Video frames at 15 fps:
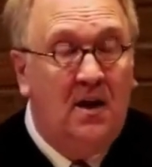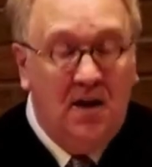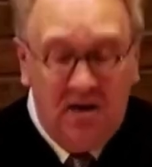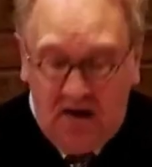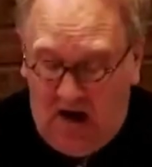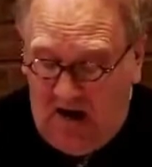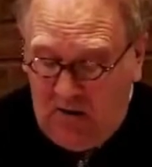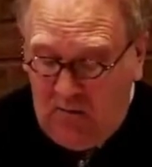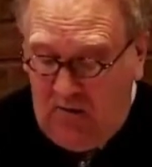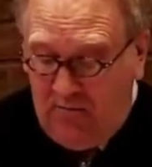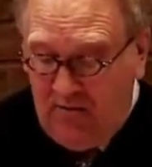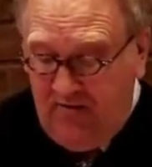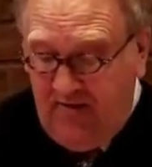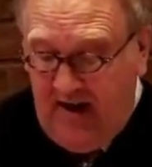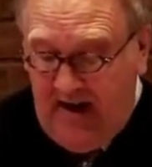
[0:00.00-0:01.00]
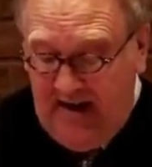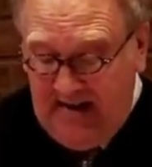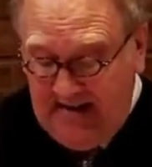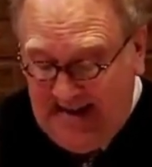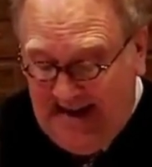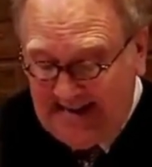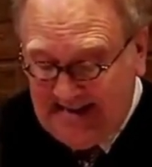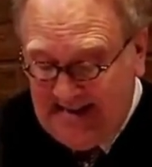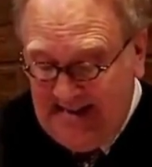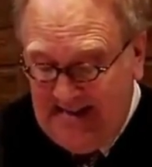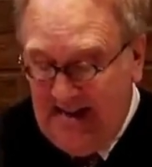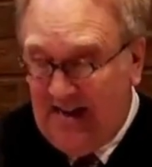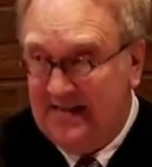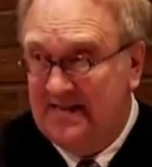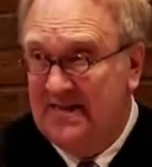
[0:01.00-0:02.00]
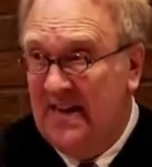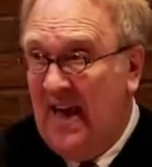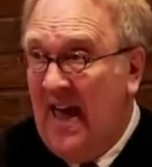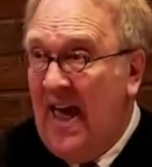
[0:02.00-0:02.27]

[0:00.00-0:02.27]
God will provide. That's the test.